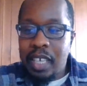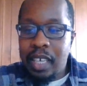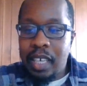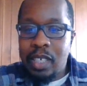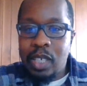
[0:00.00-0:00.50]

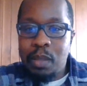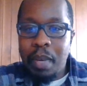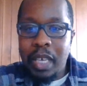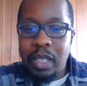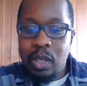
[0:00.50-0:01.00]
It just
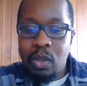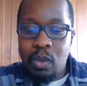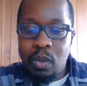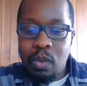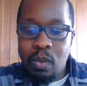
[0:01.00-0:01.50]
makes
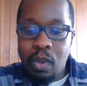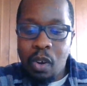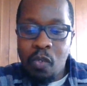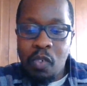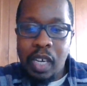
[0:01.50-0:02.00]
you
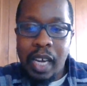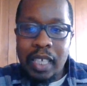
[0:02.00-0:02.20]
realize